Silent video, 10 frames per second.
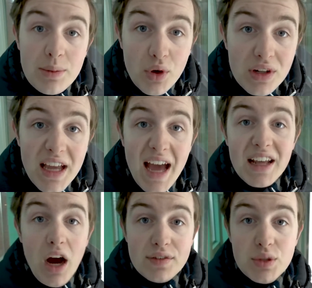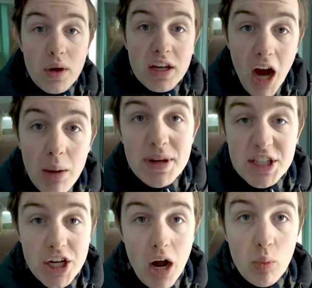I'm currently heading off to a copy
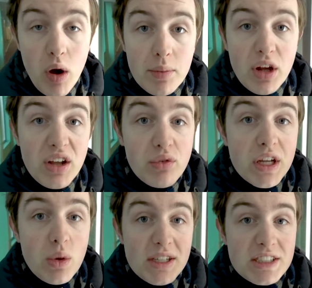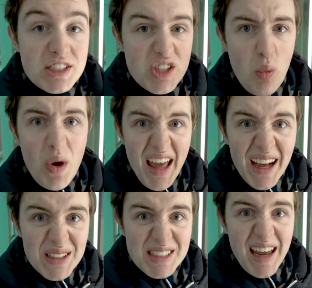shop where I'm gonna request someone
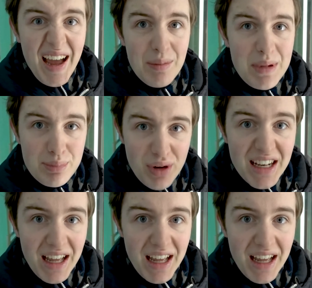else to help me print